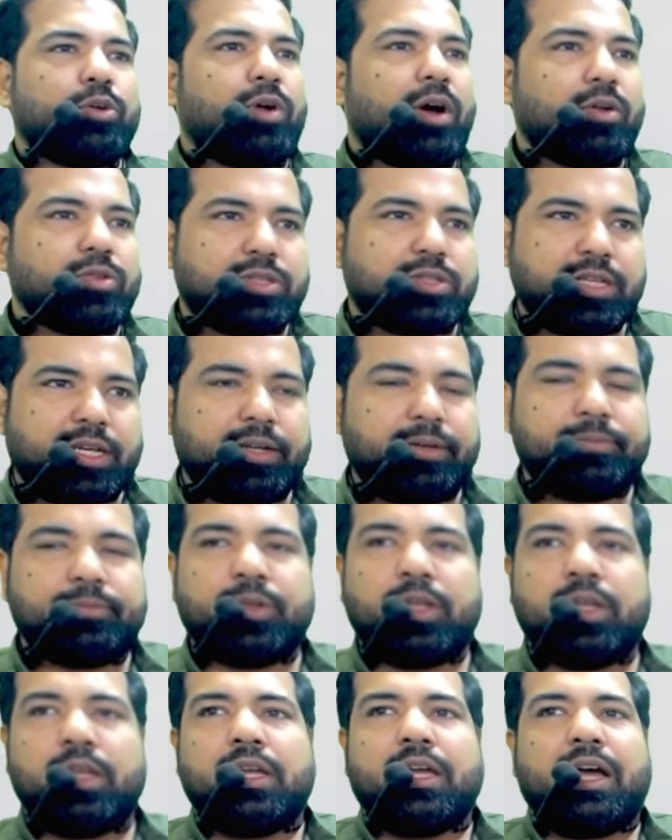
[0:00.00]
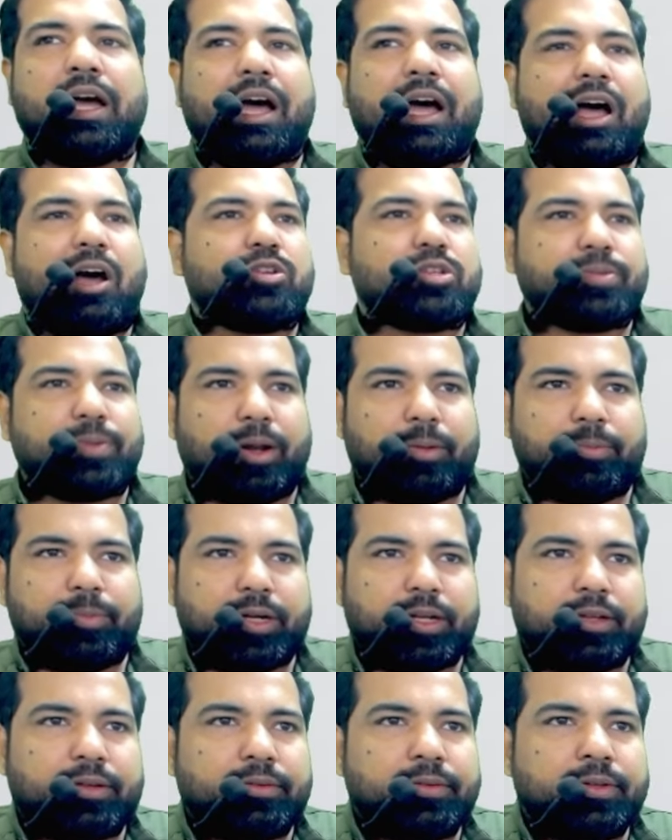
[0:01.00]
go outside. House
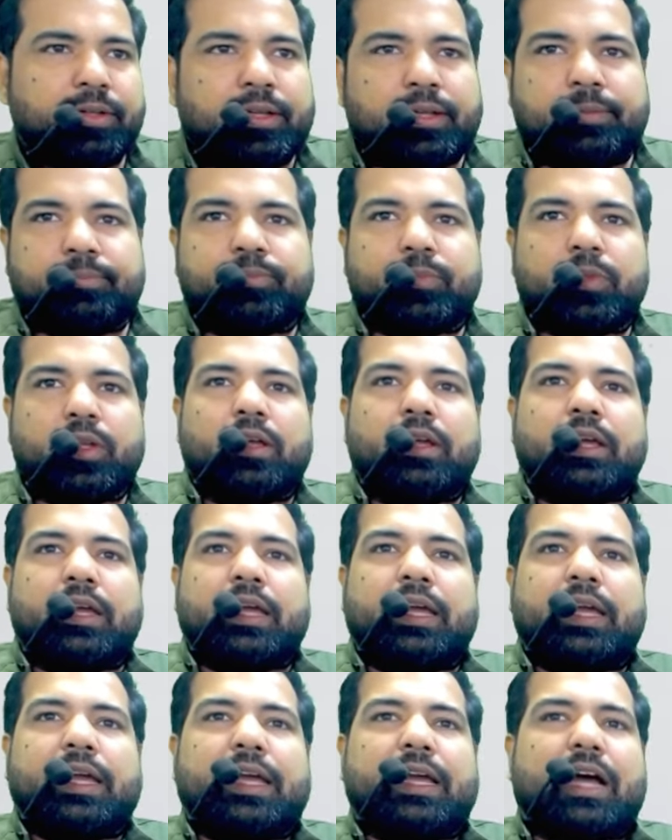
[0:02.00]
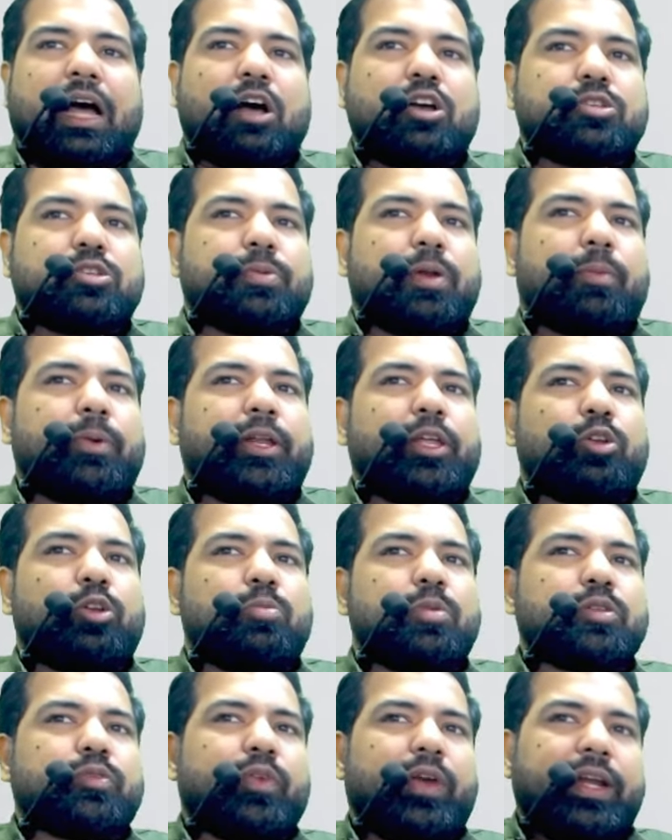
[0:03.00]
property. House property
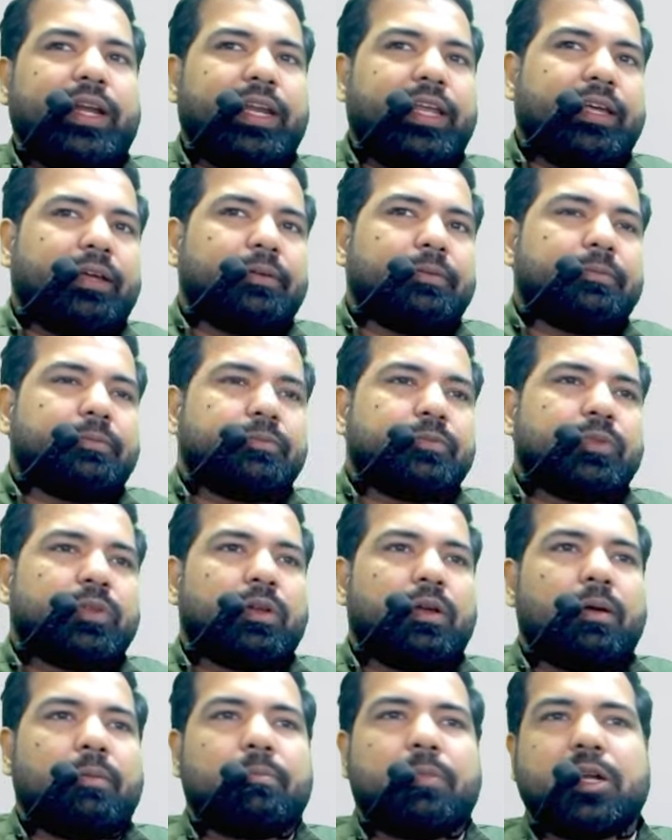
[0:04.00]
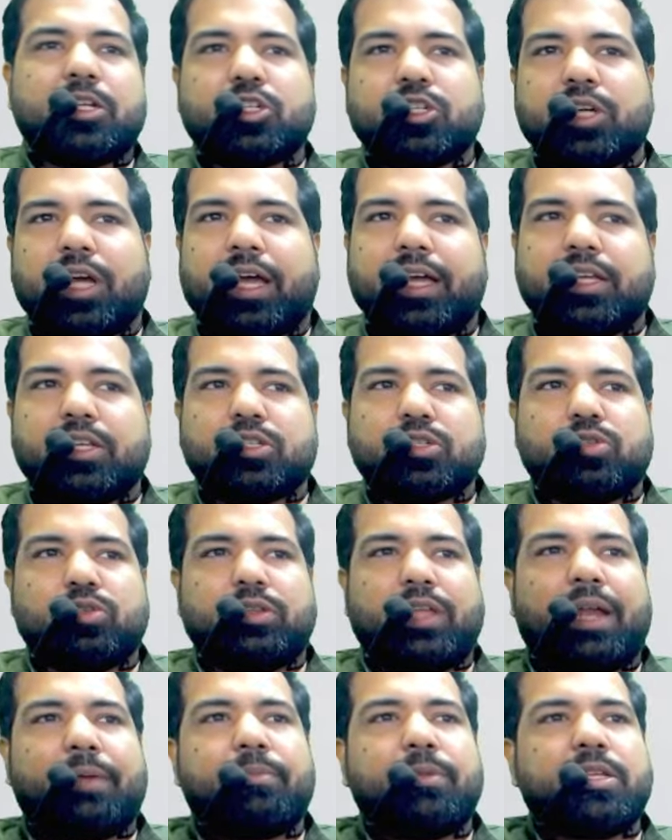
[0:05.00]
room is friendly, but shy. So
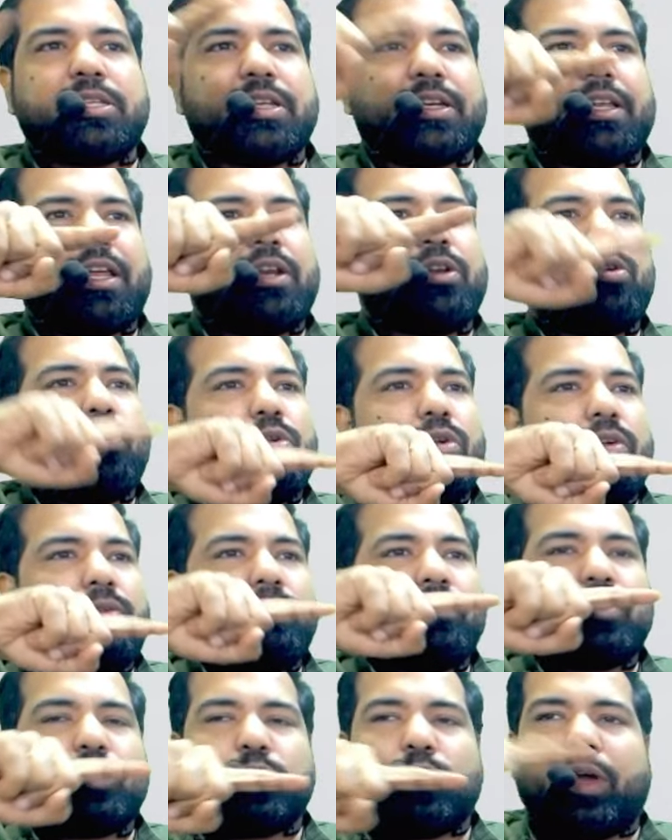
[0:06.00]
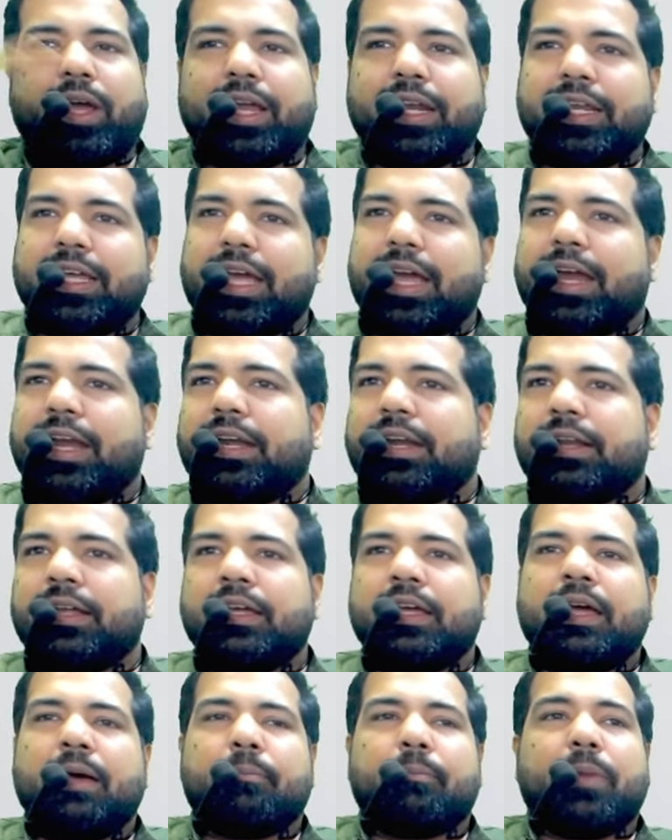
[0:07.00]
that means it can go to any head,
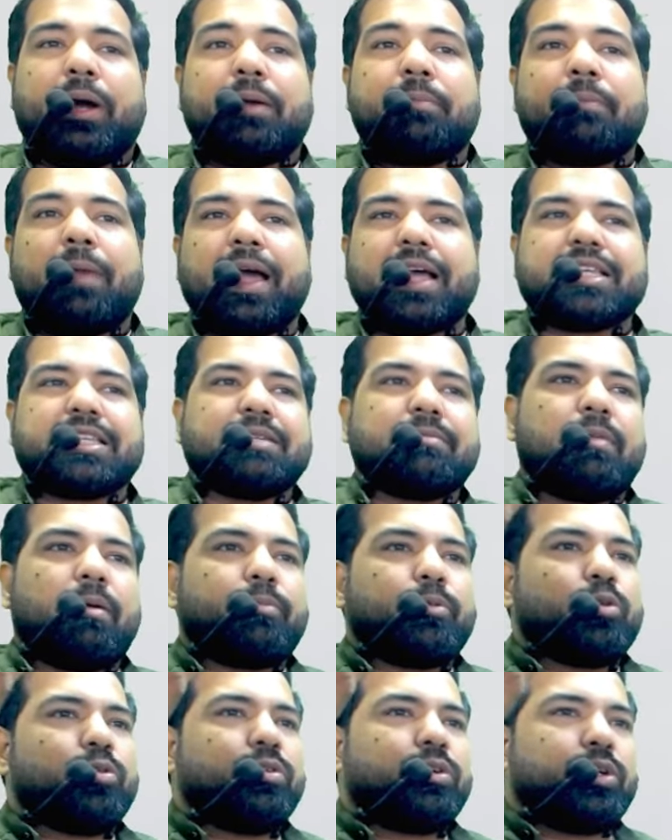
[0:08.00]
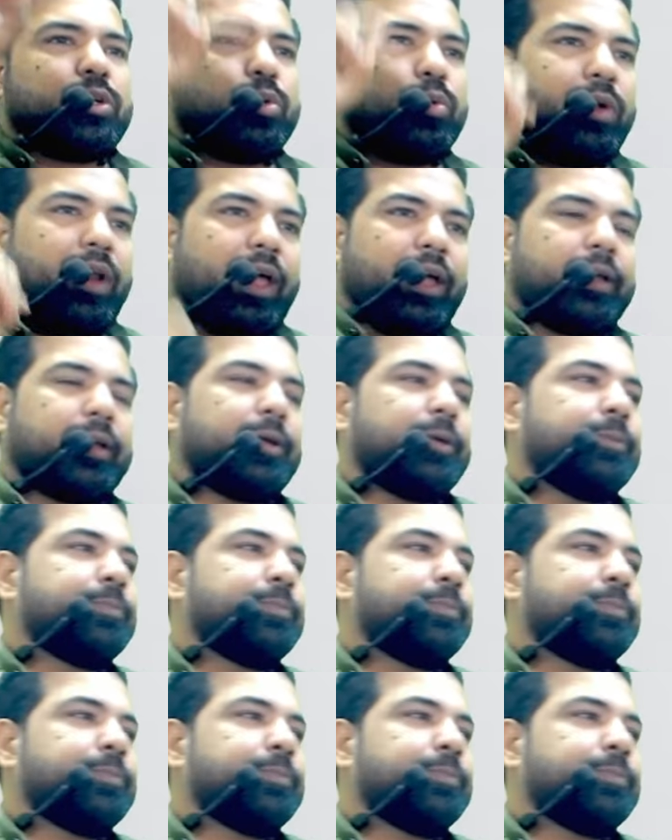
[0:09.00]
but maximum up to 2 lakh.